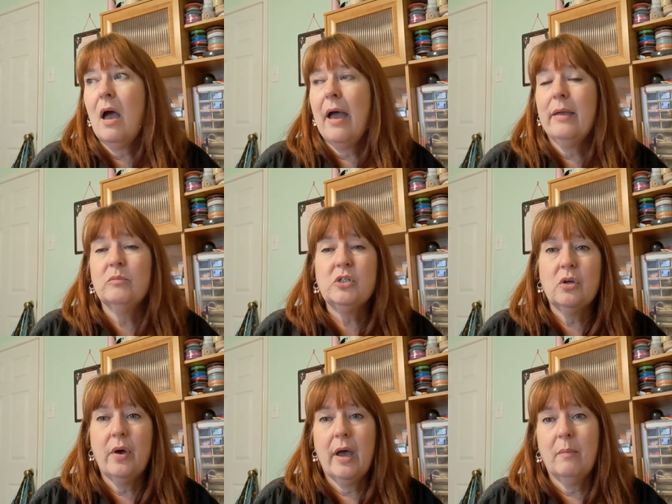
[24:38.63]
I am
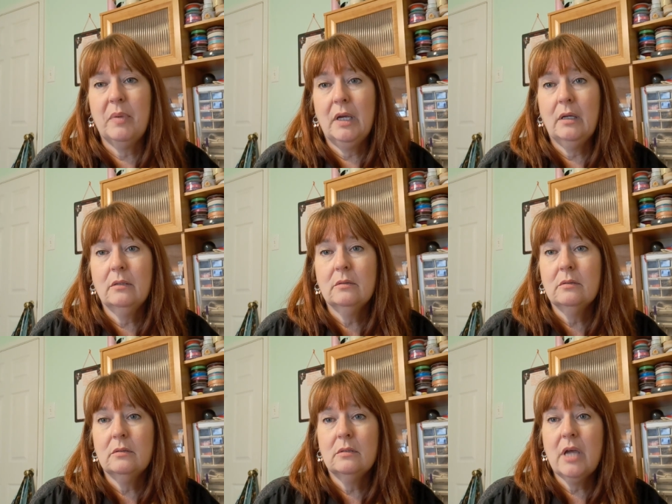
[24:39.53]
so happy
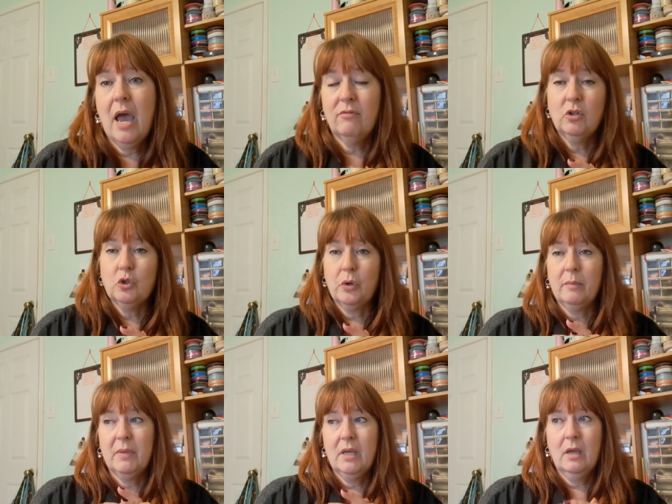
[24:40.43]
to have you
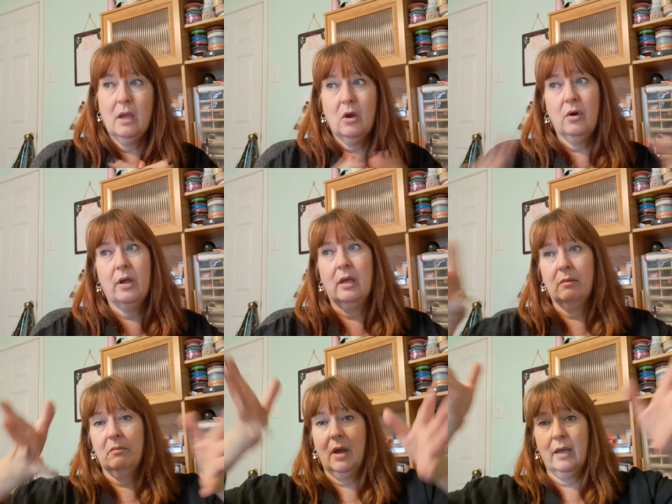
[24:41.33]
join me here
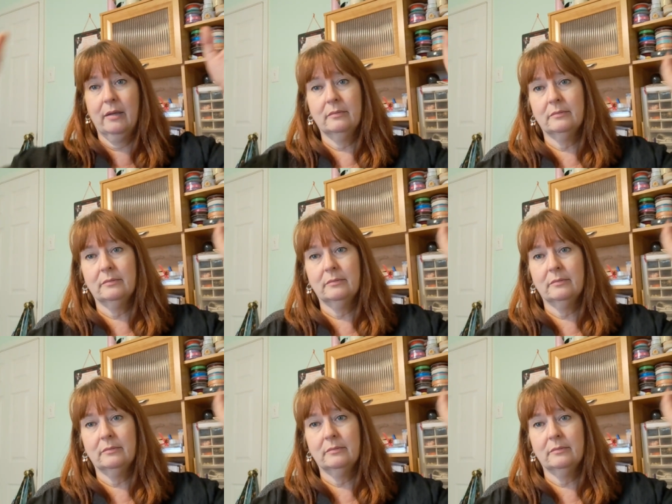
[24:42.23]
in my